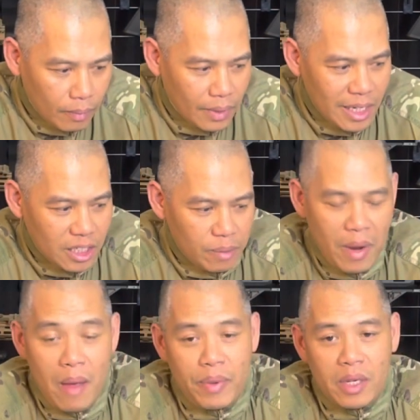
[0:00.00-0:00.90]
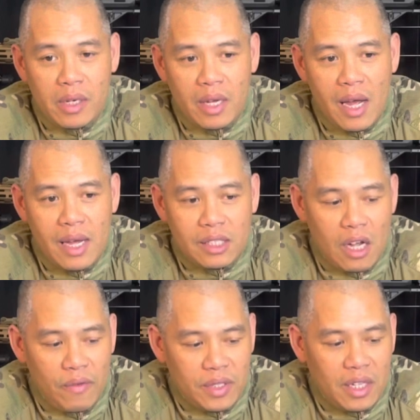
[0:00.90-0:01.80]
That's just my opinion, guys.
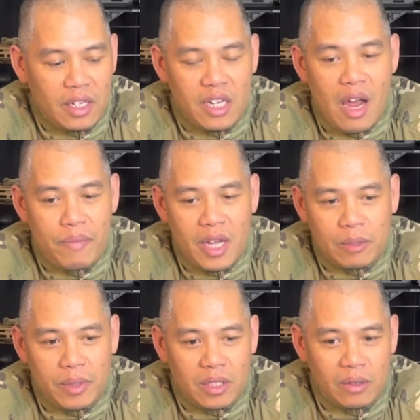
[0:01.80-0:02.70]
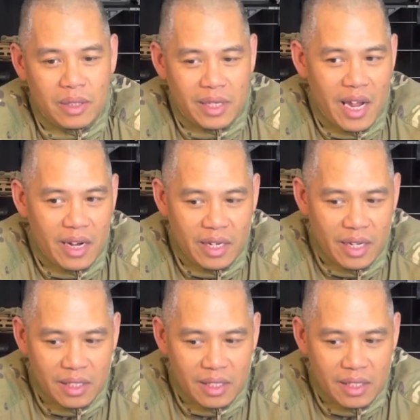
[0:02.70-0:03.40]
Obviously, the TIPX pistol is handy.